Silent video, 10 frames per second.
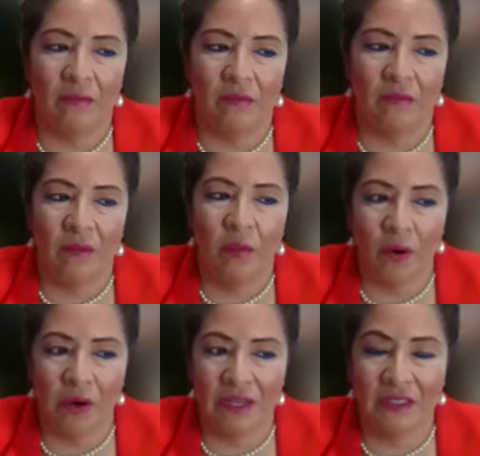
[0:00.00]

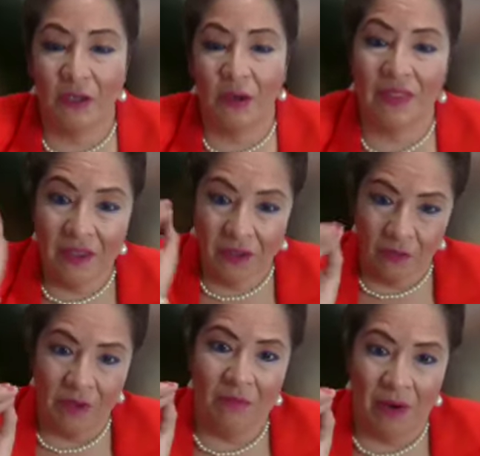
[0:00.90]
important. And so I think
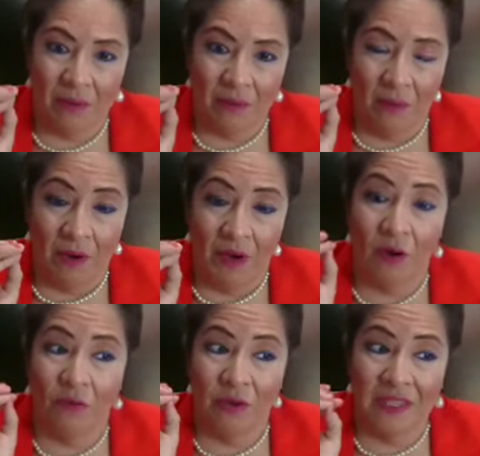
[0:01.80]
being
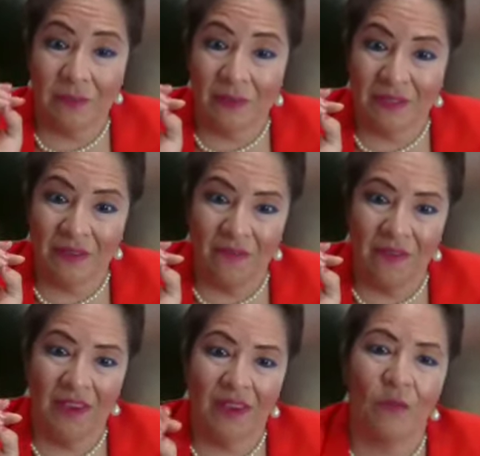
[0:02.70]
really
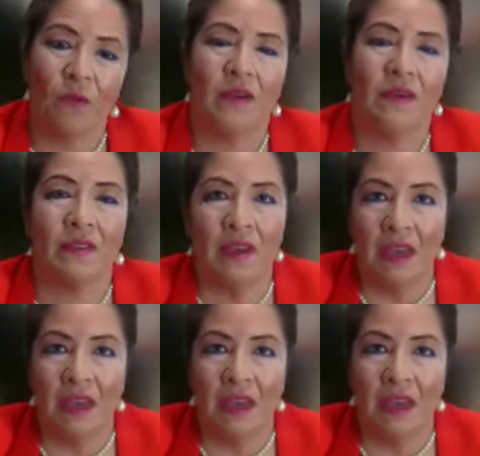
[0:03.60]
specific with,